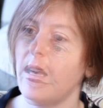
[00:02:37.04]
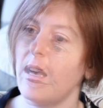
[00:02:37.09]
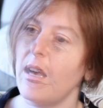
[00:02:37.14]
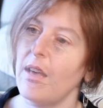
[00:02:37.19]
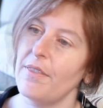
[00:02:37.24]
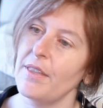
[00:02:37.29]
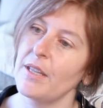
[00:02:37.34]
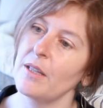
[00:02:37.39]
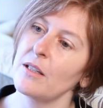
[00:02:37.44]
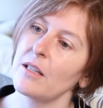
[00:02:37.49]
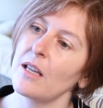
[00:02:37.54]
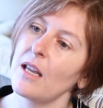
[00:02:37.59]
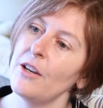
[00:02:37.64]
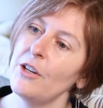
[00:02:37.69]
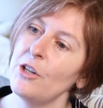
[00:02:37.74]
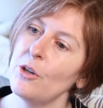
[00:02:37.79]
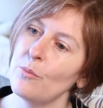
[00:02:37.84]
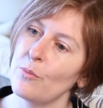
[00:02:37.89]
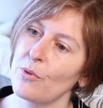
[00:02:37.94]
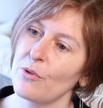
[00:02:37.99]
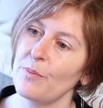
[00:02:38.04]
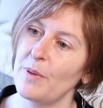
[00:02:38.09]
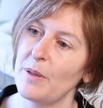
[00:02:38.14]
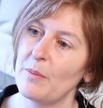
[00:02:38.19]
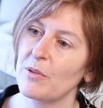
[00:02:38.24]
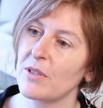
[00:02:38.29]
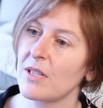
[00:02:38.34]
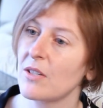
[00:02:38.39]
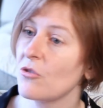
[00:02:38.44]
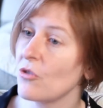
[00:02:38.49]
I think a number of
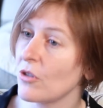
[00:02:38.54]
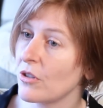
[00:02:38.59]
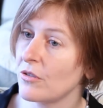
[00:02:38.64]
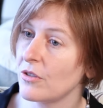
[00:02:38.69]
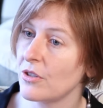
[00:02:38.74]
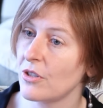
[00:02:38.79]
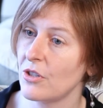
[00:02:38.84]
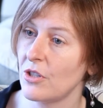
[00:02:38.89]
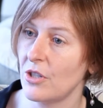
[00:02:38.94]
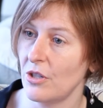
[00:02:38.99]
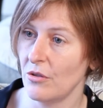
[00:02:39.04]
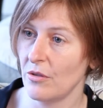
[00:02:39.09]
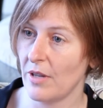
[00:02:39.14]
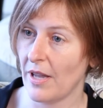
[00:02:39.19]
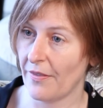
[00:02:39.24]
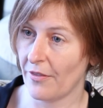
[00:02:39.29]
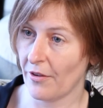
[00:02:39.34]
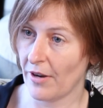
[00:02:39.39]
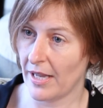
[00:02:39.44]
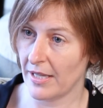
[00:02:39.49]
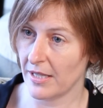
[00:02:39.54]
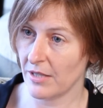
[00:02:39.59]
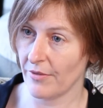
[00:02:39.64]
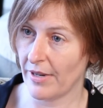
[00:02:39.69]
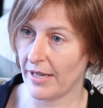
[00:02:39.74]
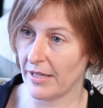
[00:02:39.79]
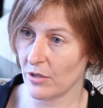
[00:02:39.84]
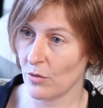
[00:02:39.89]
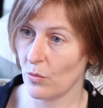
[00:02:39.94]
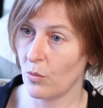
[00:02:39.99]
people struggled to get their heads
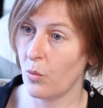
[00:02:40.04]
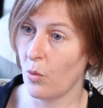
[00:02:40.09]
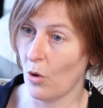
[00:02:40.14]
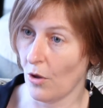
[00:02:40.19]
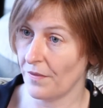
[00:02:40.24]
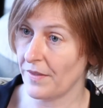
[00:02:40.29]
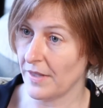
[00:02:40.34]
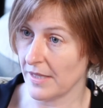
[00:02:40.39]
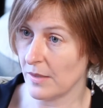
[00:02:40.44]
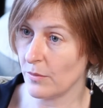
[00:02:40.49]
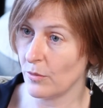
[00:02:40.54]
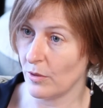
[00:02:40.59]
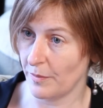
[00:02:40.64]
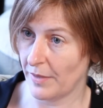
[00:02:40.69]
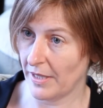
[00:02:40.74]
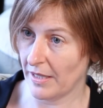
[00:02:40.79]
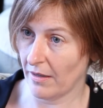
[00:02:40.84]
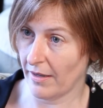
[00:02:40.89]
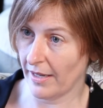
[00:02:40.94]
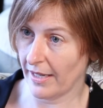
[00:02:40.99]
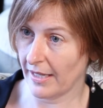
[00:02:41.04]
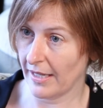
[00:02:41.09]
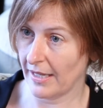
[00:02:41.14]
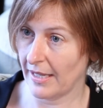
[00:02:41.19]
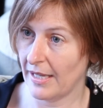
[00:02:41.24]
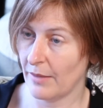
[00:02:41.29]
around what this would be like.